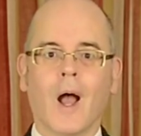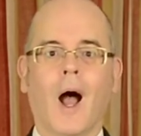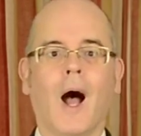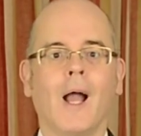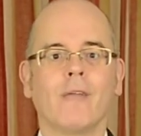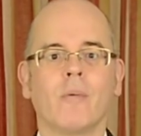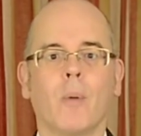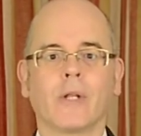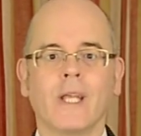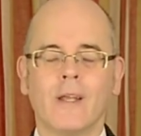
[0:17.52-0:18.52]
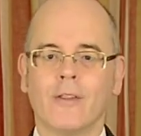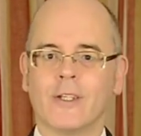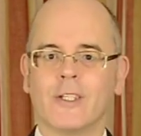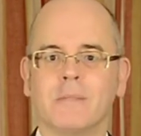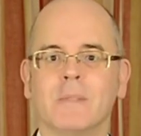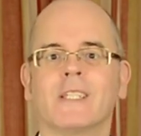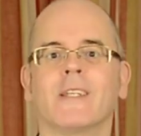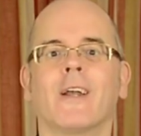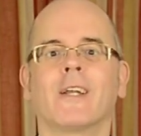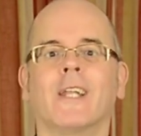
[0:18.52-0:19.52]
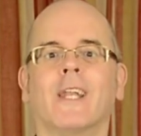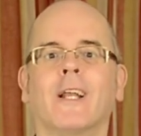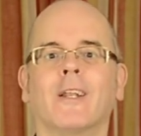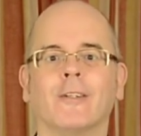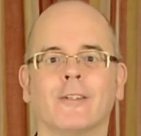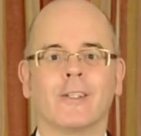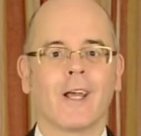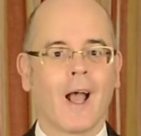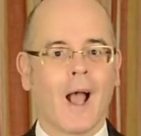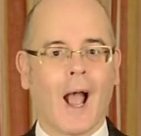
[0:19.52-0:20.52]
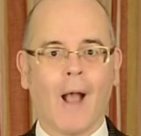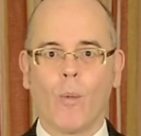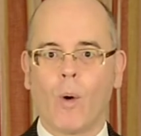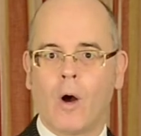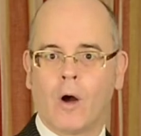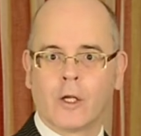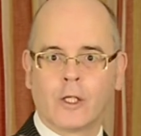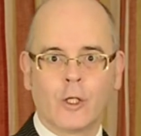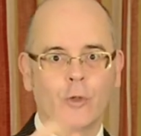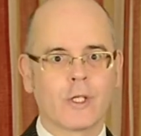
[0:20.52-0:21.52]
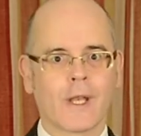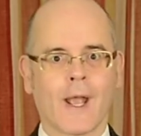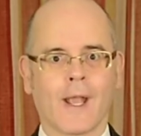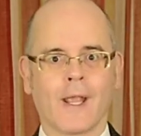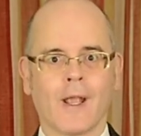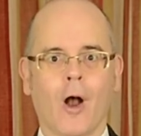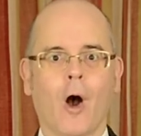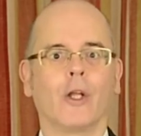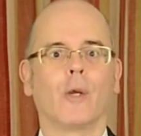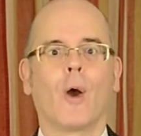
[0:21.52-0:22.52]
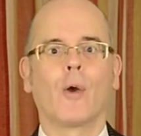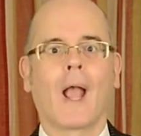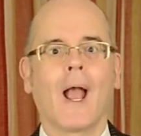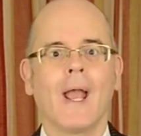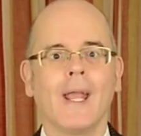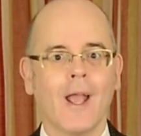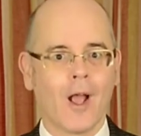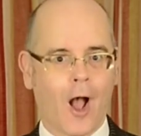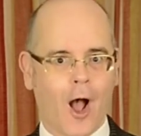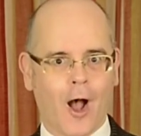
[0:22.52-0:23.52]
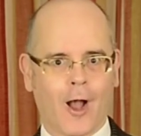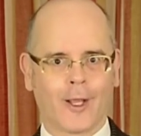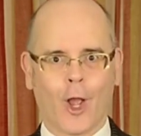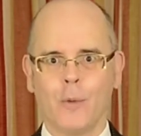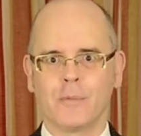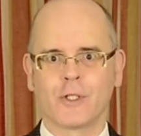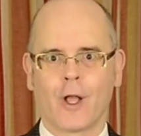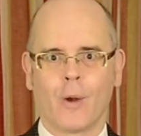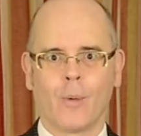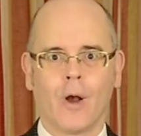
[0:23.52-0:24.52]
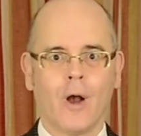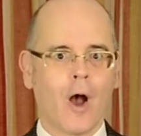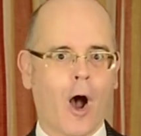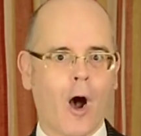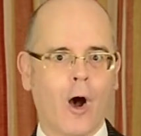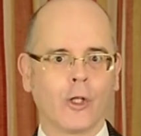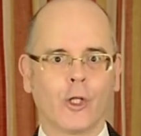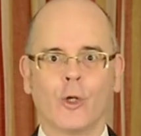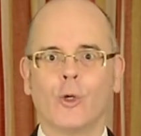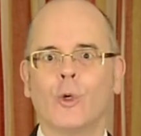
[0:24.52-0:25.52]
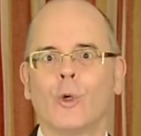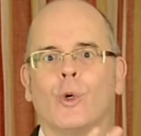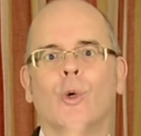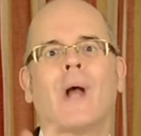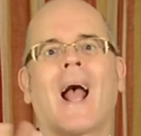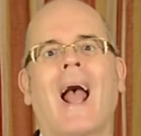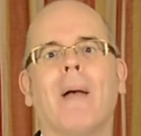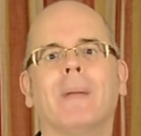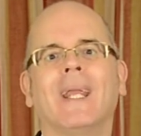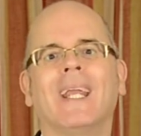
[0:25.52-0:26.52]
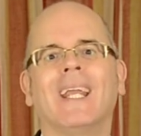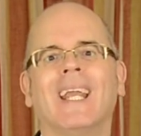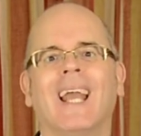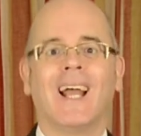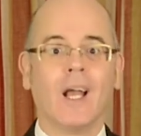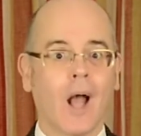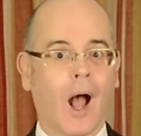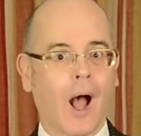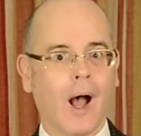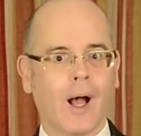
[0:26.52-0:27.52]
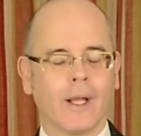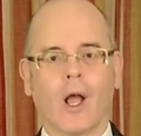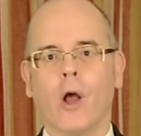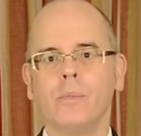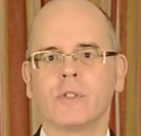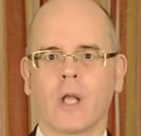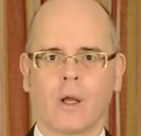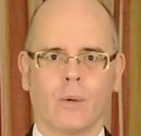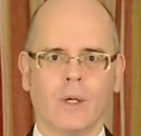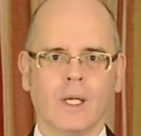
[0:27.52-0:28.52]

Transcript: Hi everybody, this is Mr. Duncan in England. How are you today? Are you okay? I hope so. Are you happy? I hope so.